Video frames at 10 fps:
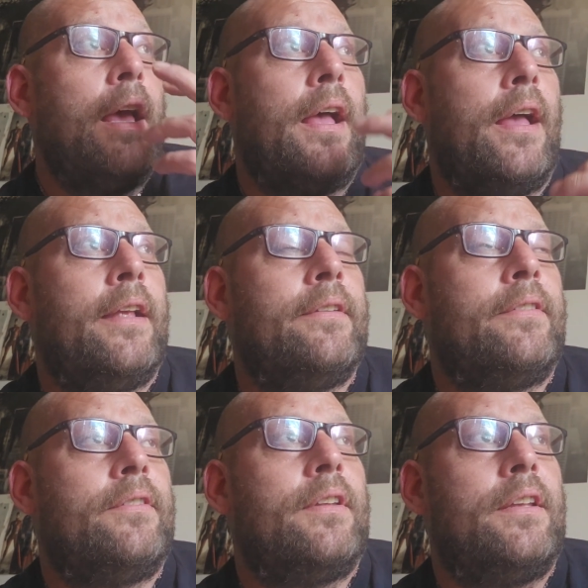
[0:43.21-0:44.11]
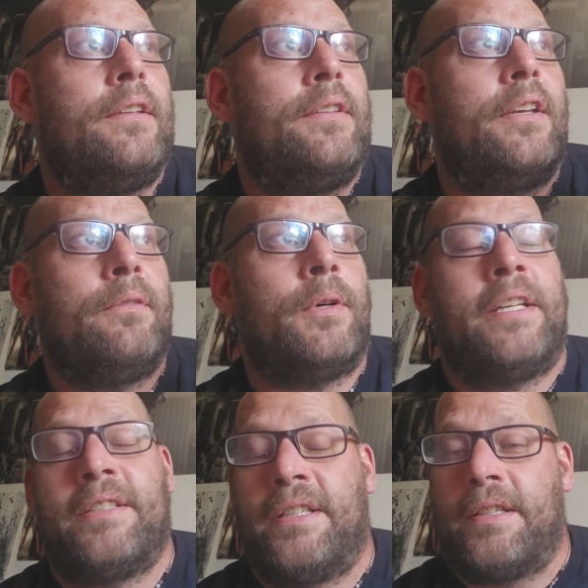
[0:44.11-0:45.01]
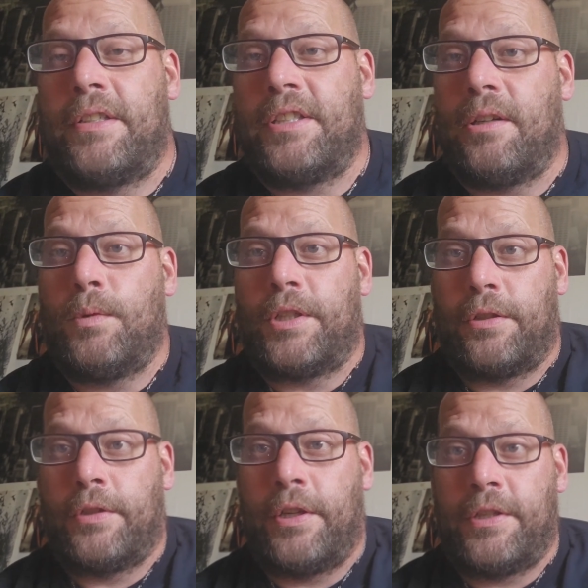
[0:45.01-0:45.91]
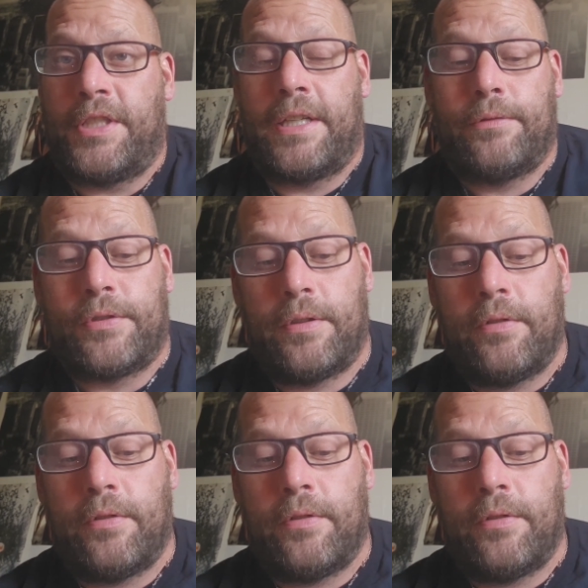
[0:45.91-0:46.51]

And the other one is that I started working on other channels.